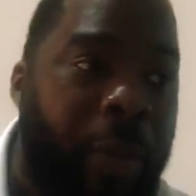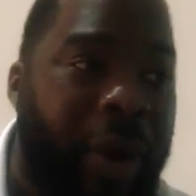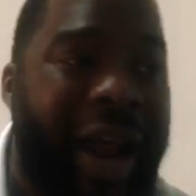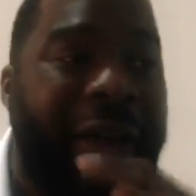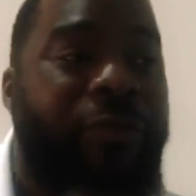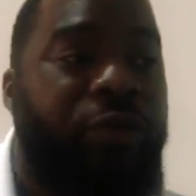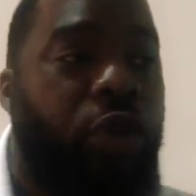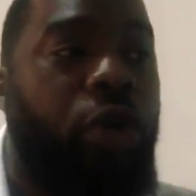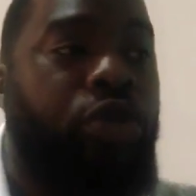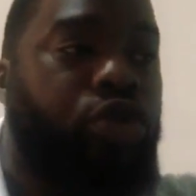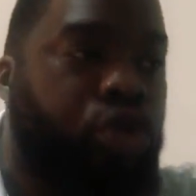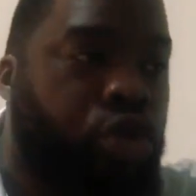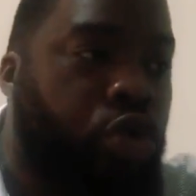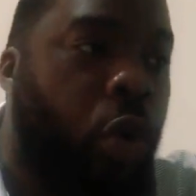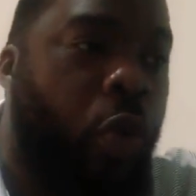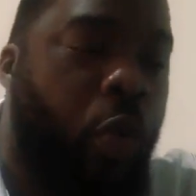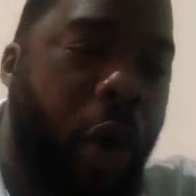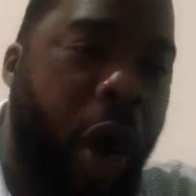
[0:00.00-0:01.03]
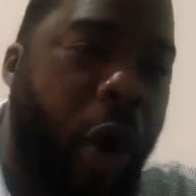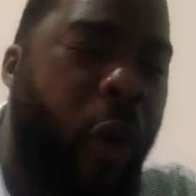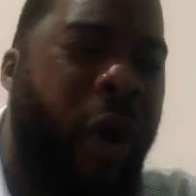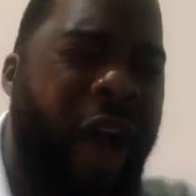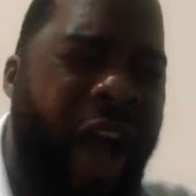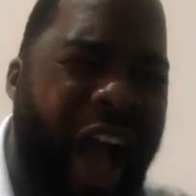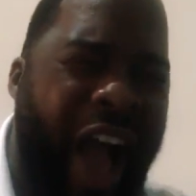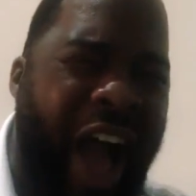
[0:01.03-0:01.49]
but have done so
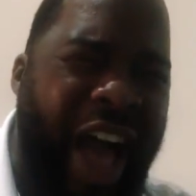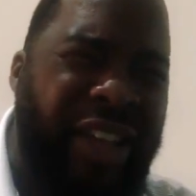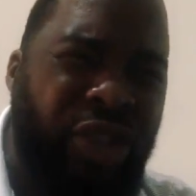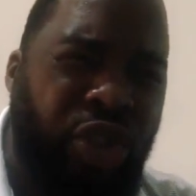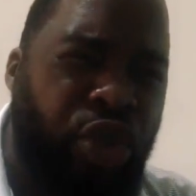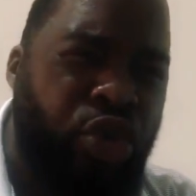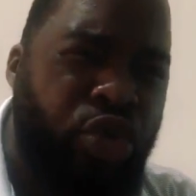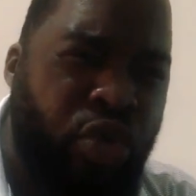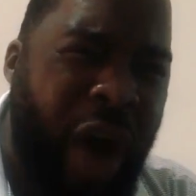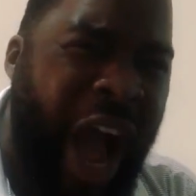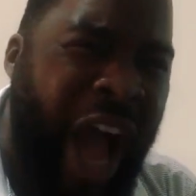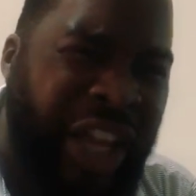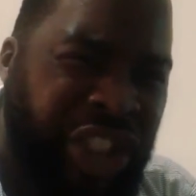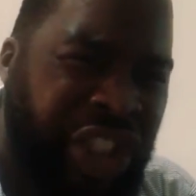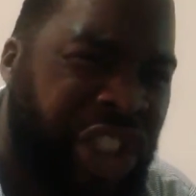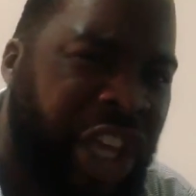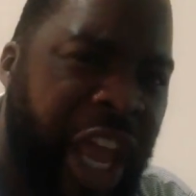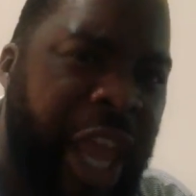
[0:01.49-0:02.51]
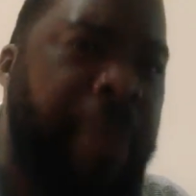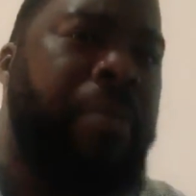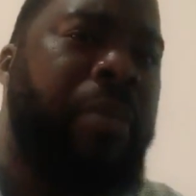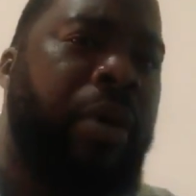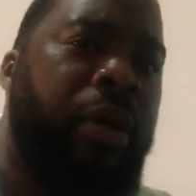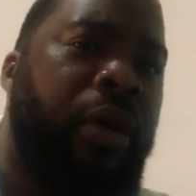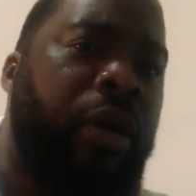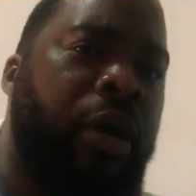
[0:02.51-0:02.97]
well. Aren't you
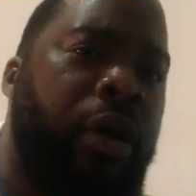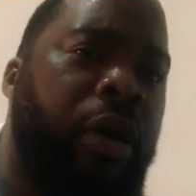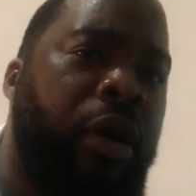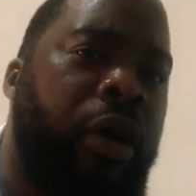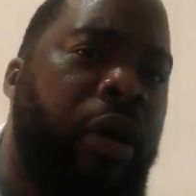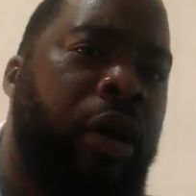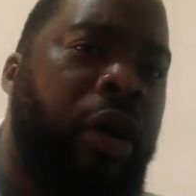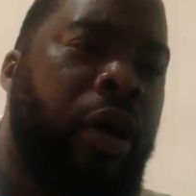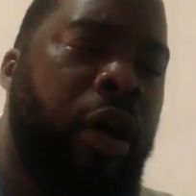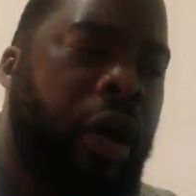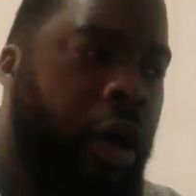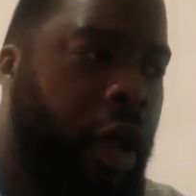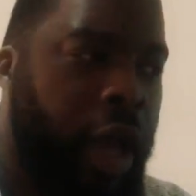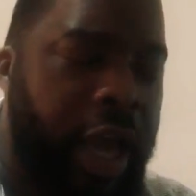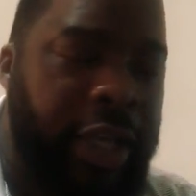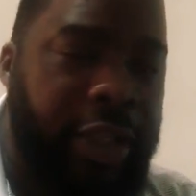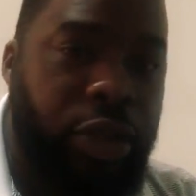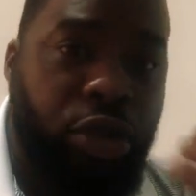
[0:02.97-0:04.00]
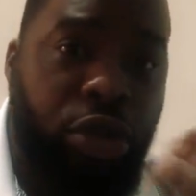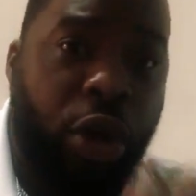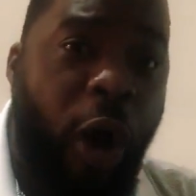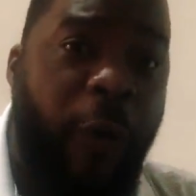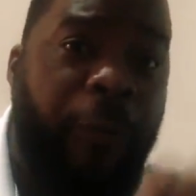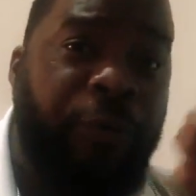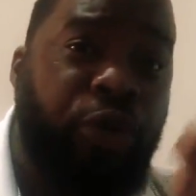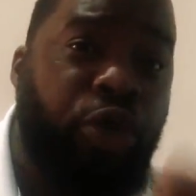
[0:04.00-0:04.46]
ashamed? It's
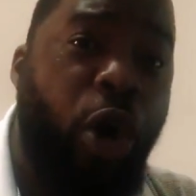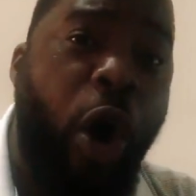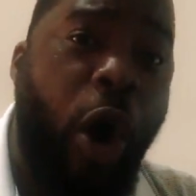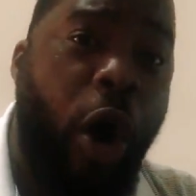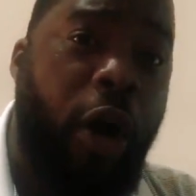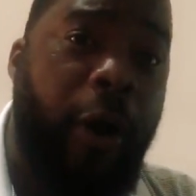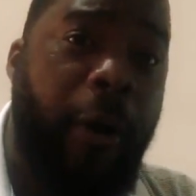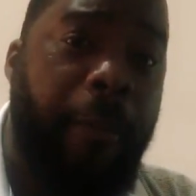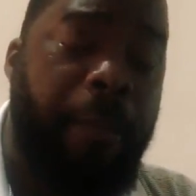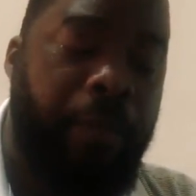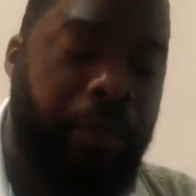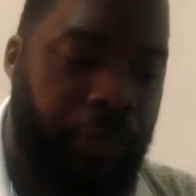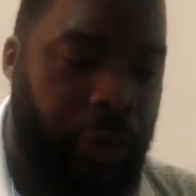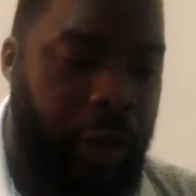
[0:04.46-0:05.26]
tough talk.